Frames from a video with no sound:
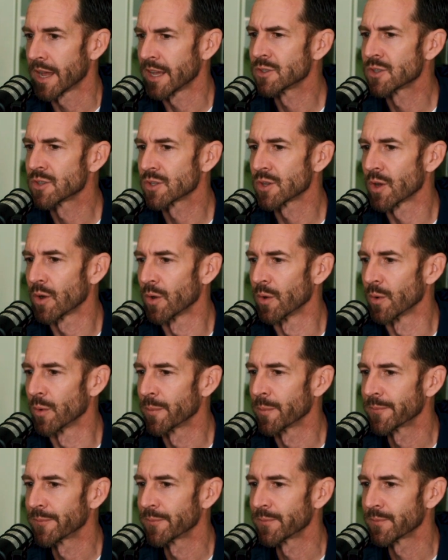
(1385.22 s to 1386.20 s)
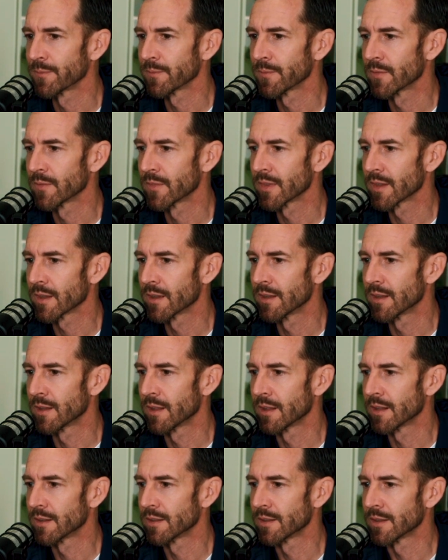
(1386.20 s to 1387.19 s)
And so
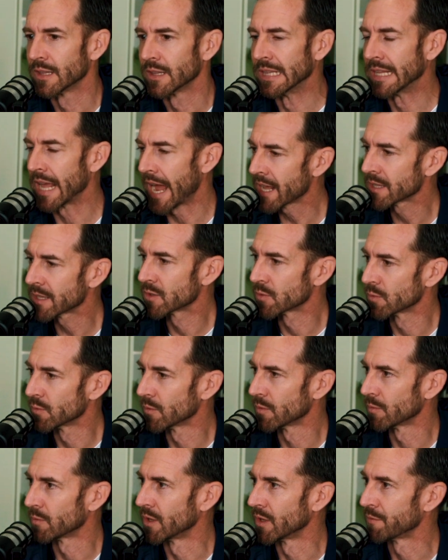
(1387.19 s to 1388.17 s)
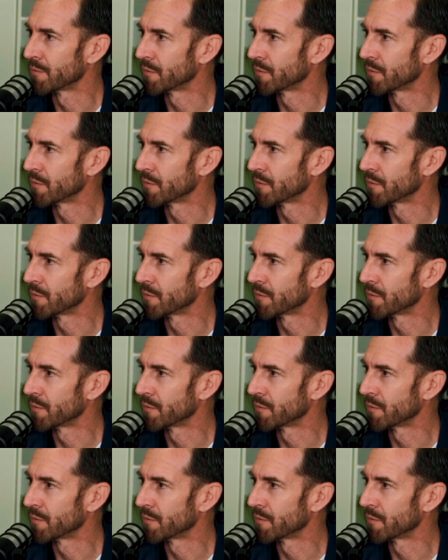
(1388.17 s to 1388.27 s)
that's the